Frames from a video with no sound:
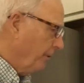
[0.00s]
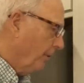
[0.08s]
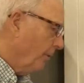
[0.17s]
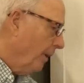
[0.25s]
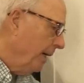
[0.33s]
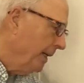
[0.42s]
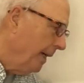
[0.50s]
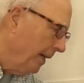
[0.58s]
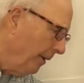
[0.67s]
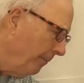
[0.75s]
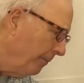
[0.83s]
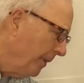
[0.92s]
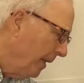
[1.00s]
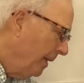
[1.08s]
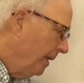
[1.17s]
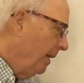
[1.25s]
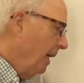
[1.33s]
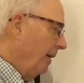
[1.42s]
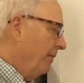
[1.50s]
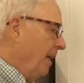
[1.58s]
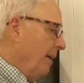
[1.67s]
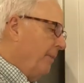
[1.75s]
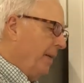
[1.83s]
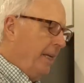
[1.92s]
full right now. I've
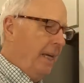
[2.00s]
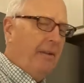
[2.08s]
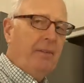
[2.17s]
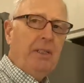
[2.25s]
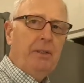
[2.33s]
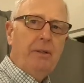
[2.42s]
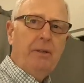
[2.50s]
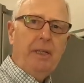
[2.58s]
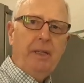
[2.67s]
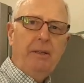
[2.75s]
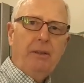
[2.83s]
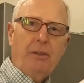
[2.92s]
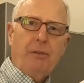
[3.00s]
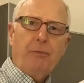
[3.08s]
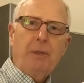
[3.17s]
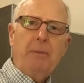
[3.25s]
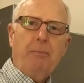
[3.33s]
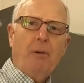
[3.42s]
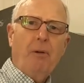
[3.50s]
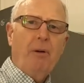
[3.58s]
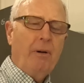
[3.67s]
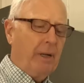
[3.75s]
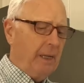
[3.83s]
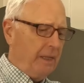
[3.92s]
got my heavy duty
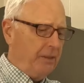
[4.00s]
3-prong